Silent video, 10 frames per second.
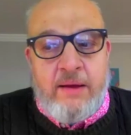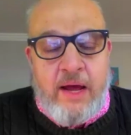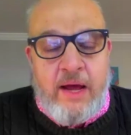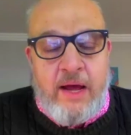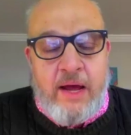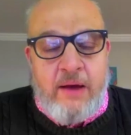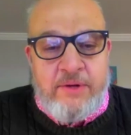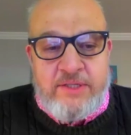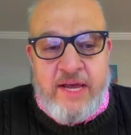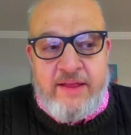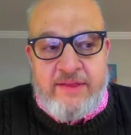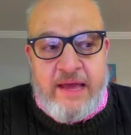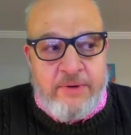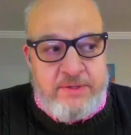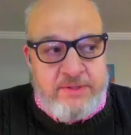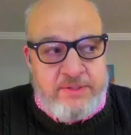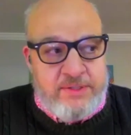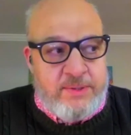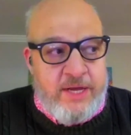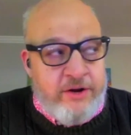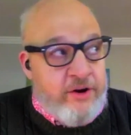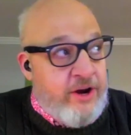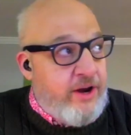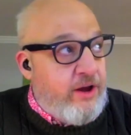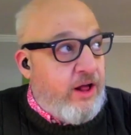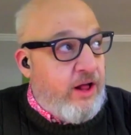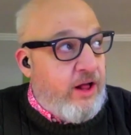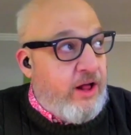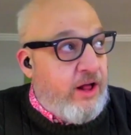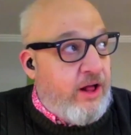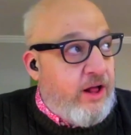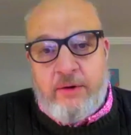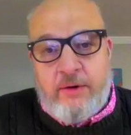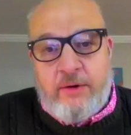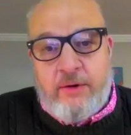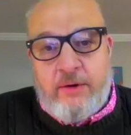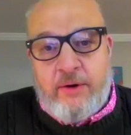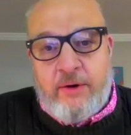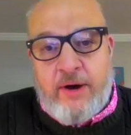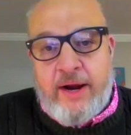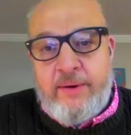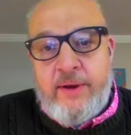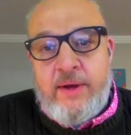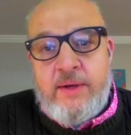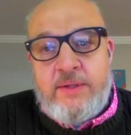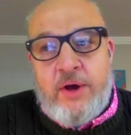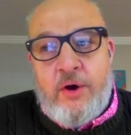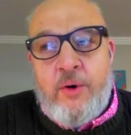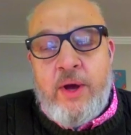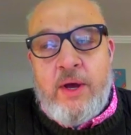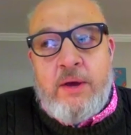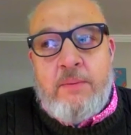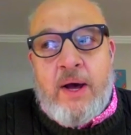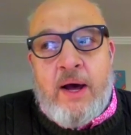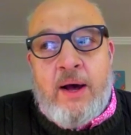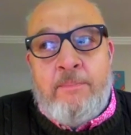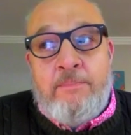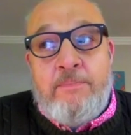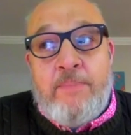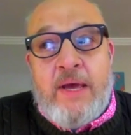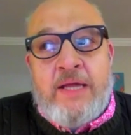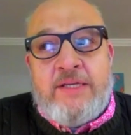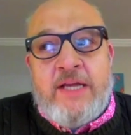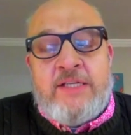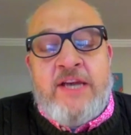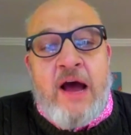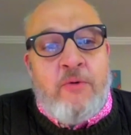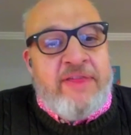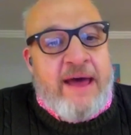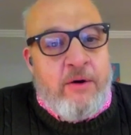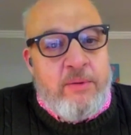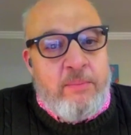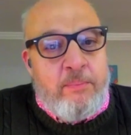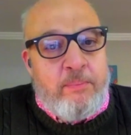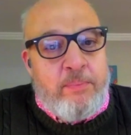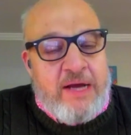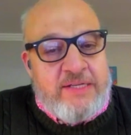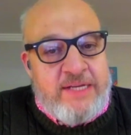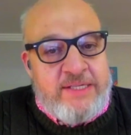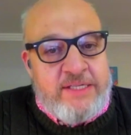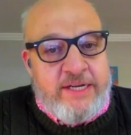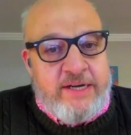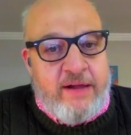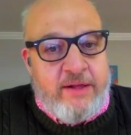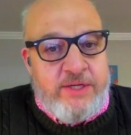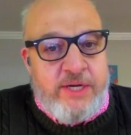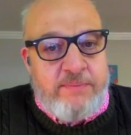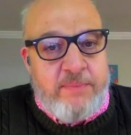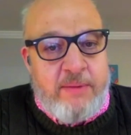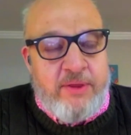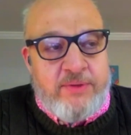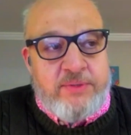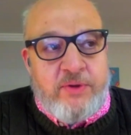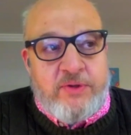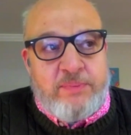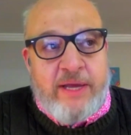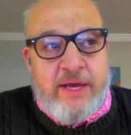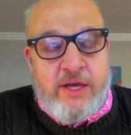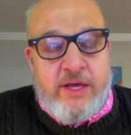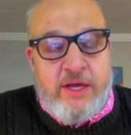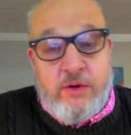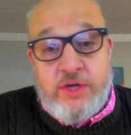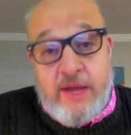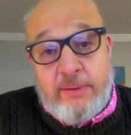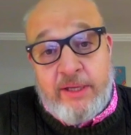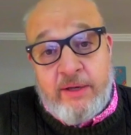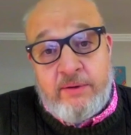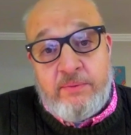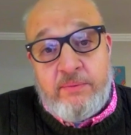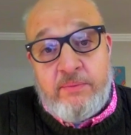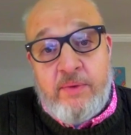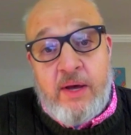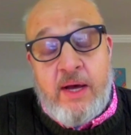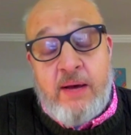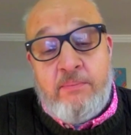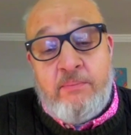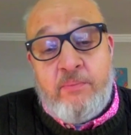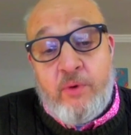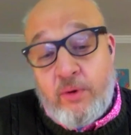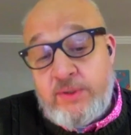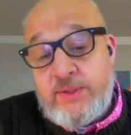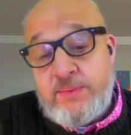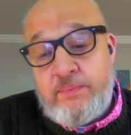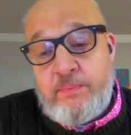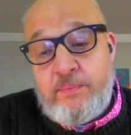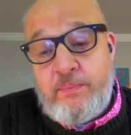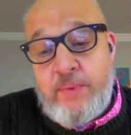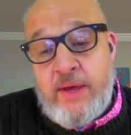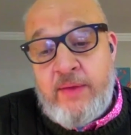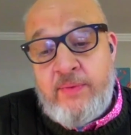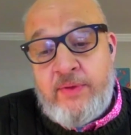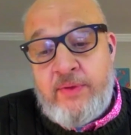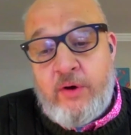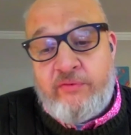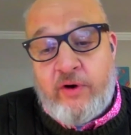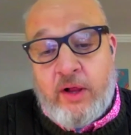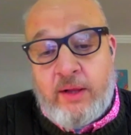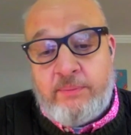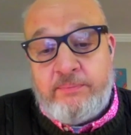I wouldn't say that that was ignorant at all. I mean, that you're exactly right. So it's not without process and technology. I mean, those play huge enabling roles in the overall